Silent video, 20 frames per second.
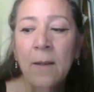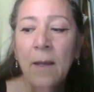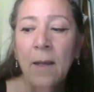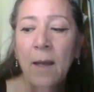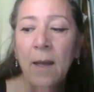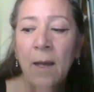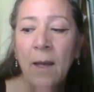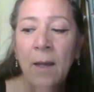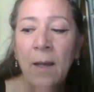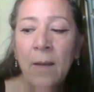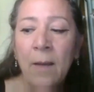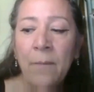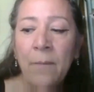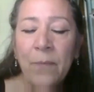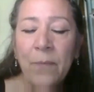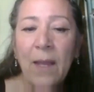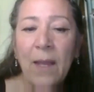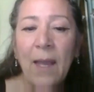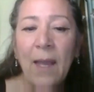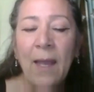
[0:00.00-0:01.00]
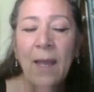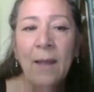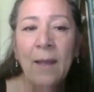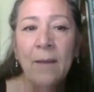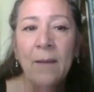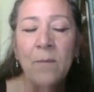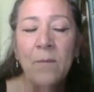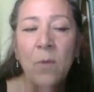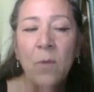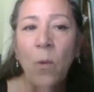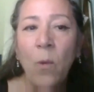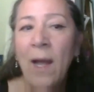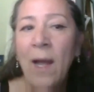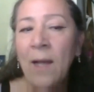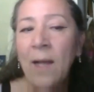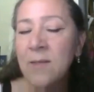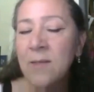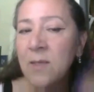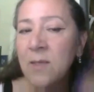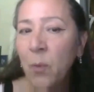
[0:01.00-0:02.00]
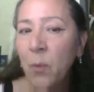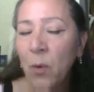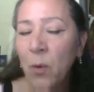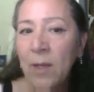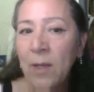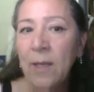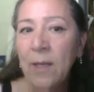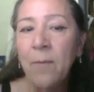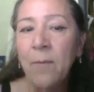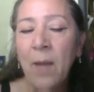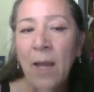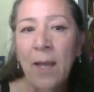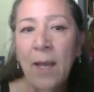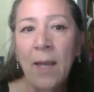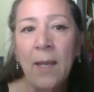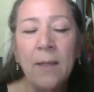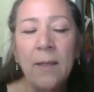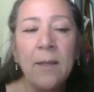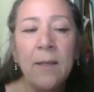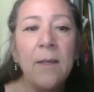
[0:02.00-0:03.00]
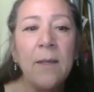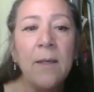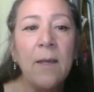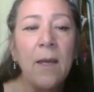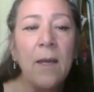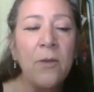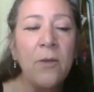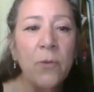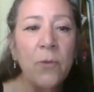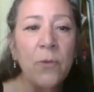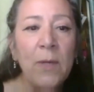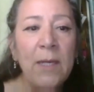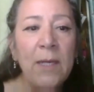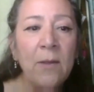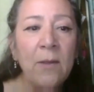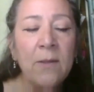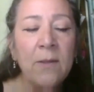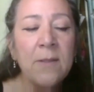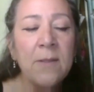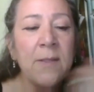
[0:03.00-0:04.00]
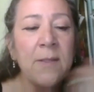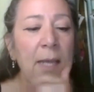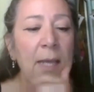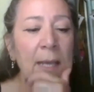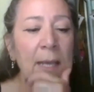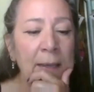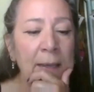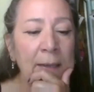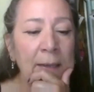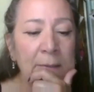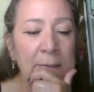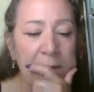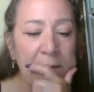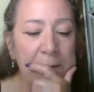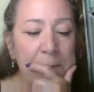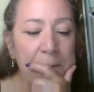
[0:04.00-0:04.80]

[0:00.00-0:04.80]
and while supporting my adrenals and